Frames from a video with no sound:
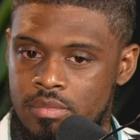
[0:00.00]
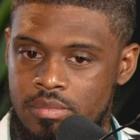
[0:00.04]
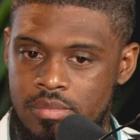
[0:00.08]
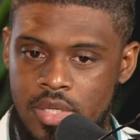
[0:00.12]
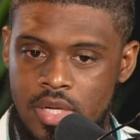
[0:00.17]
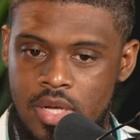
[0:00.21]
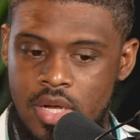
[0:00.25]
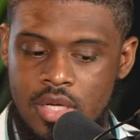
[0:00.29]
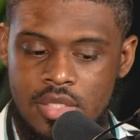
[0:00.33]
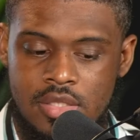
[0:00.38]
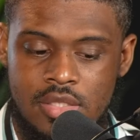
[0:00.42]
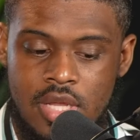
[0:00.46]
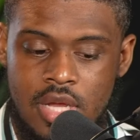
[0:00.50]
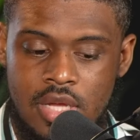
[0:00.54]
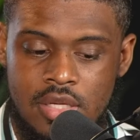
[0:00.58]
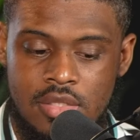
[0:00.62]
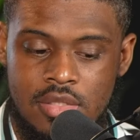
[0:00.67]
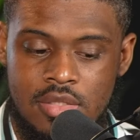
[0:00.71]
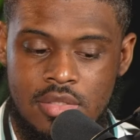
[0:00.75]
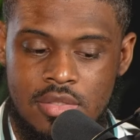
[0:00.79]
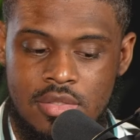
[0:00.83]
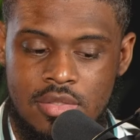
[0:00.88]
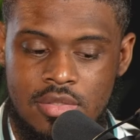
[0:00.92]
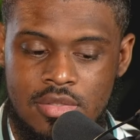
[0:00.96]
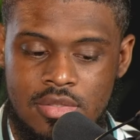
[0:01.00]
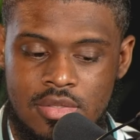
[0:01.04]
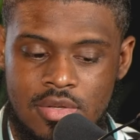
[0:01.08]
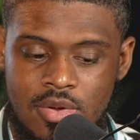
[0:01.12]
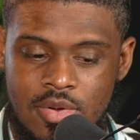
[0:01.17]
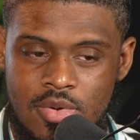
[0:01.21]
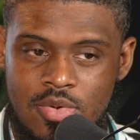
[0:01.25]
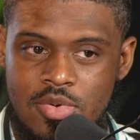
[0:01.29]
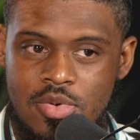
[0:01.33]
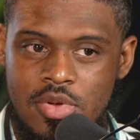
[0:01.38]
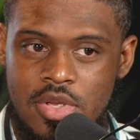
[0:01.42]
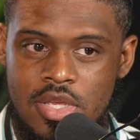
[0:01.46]
because that's
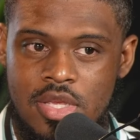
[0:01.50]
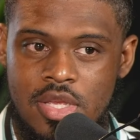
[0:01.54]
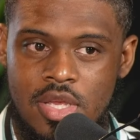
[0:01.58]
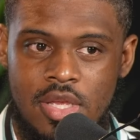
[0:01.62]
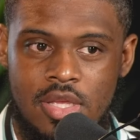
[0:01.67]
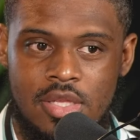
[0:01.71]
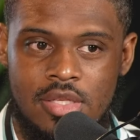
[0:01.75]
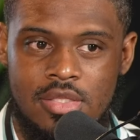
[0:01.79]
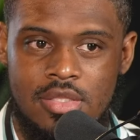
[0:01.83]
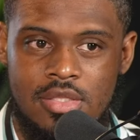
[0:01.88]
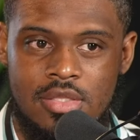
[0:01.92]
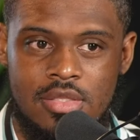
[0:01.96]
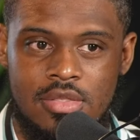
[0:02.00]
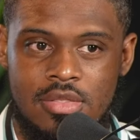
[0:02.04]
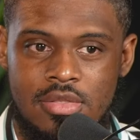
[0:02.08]
who he is.